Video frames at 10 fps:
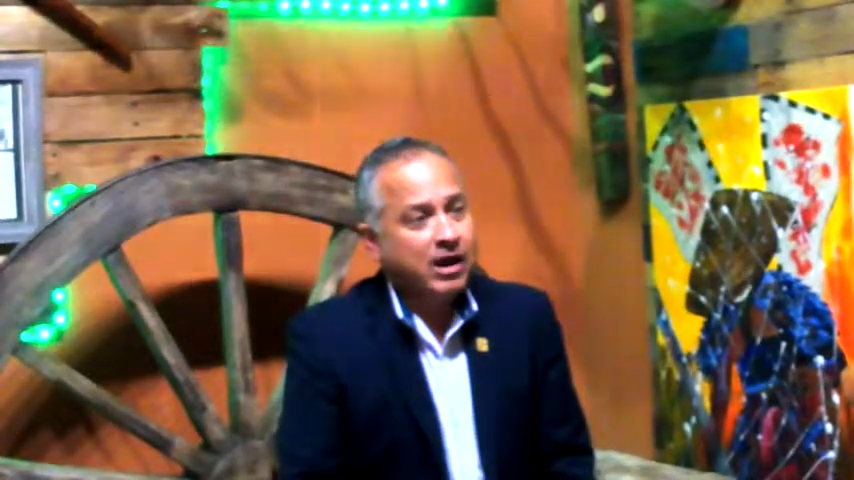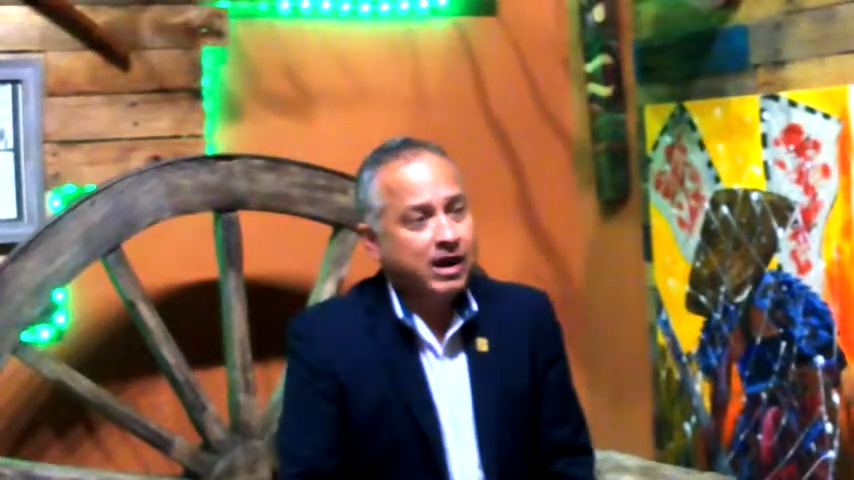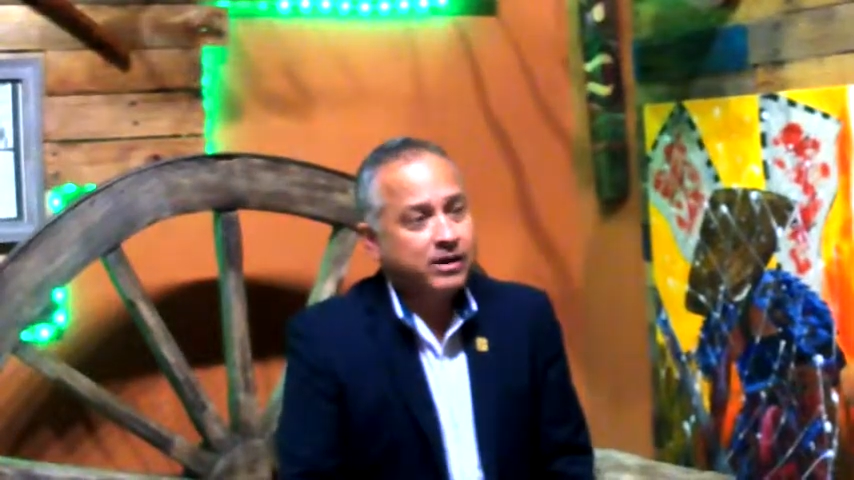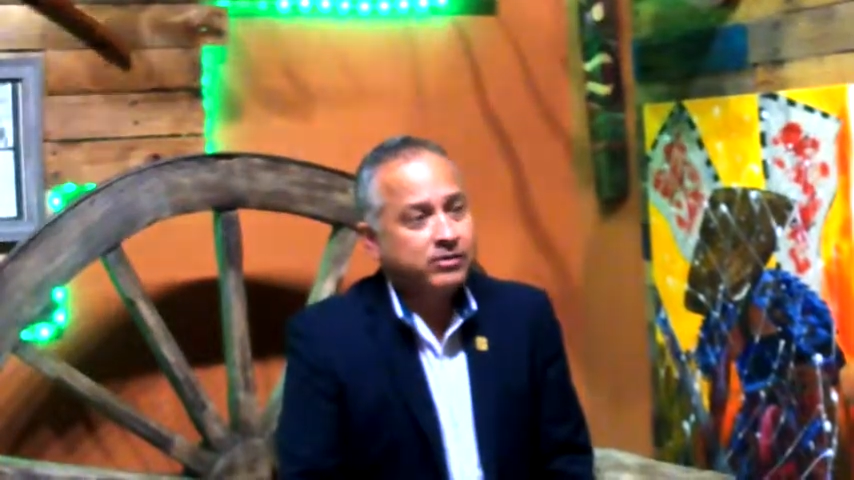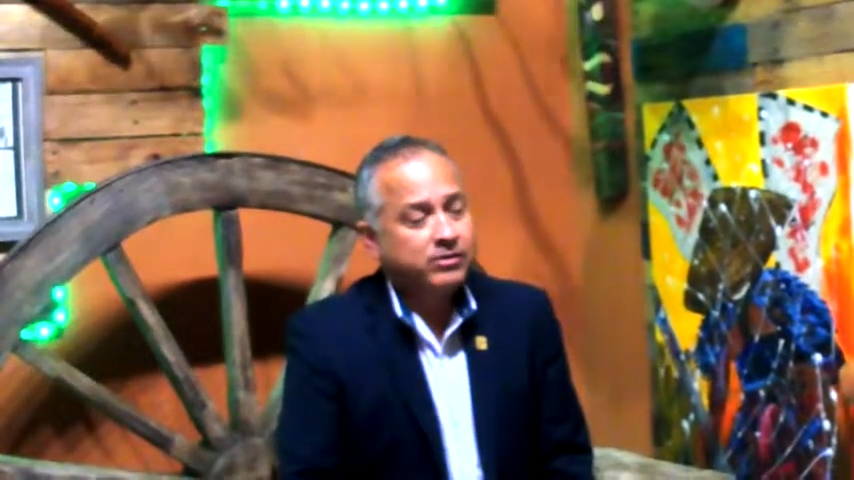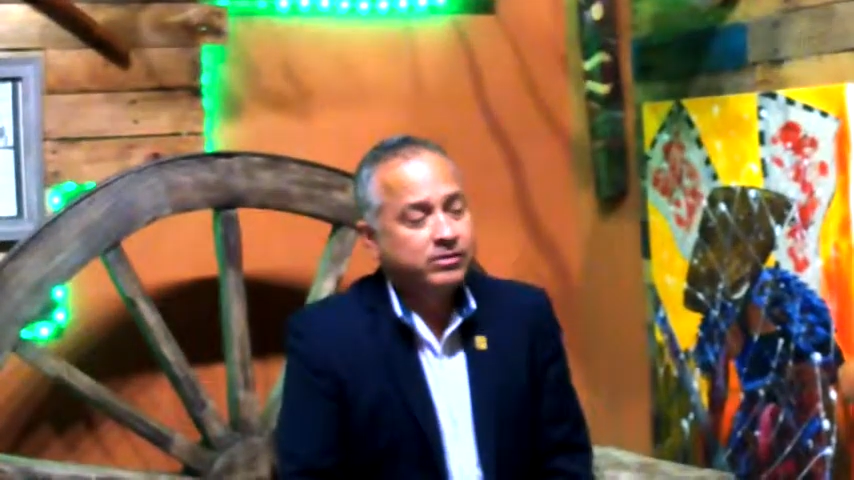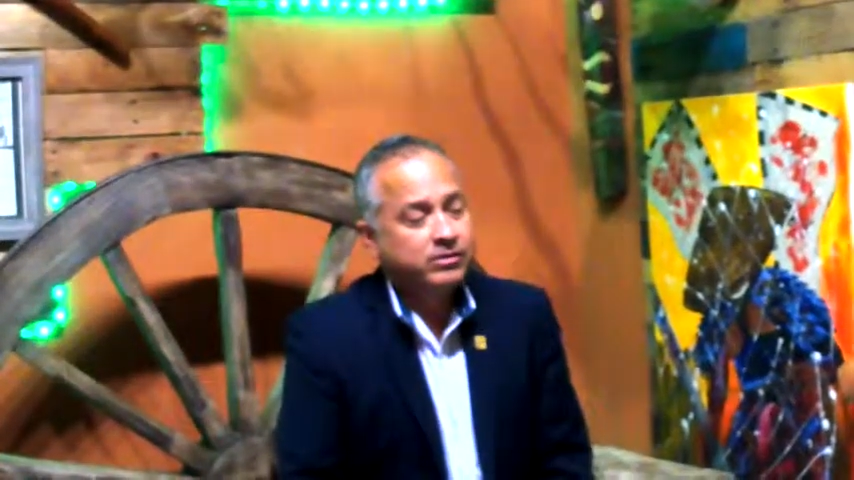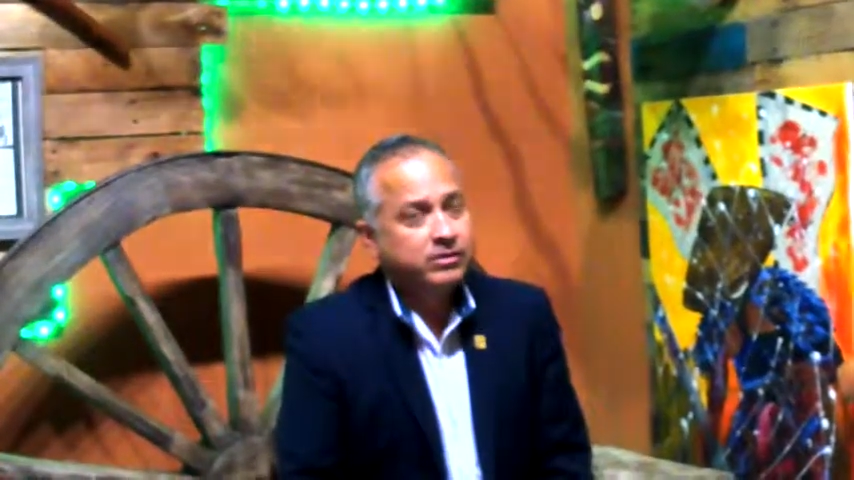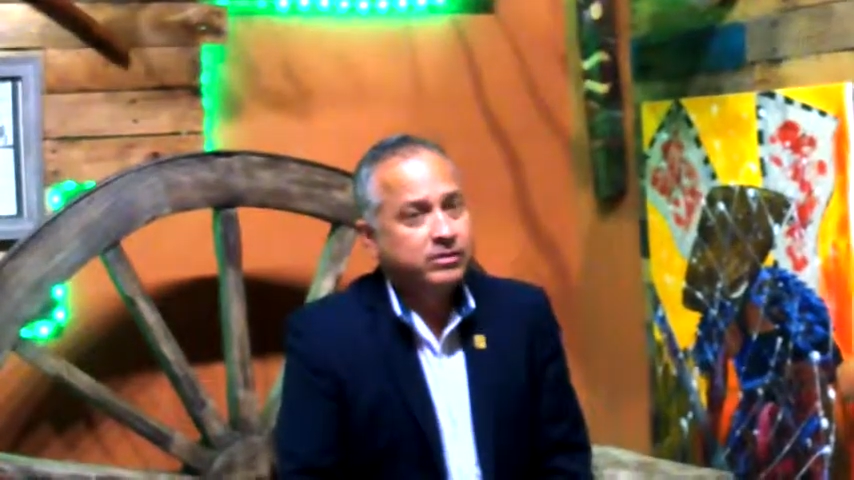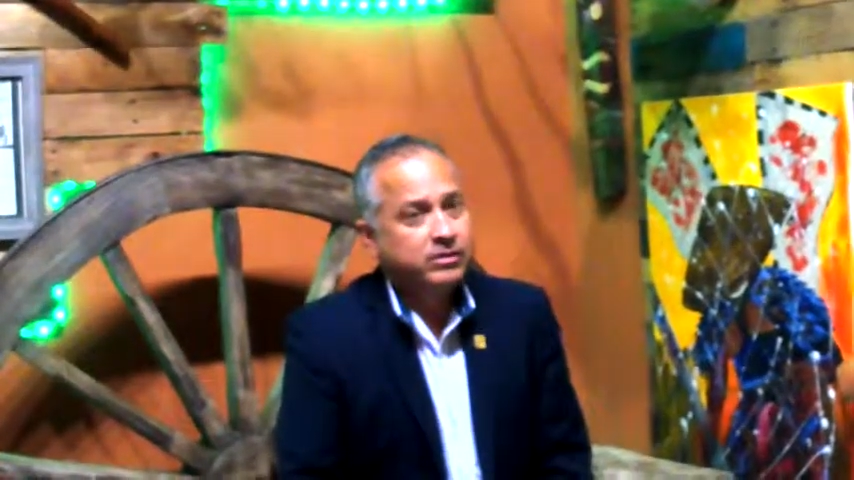hired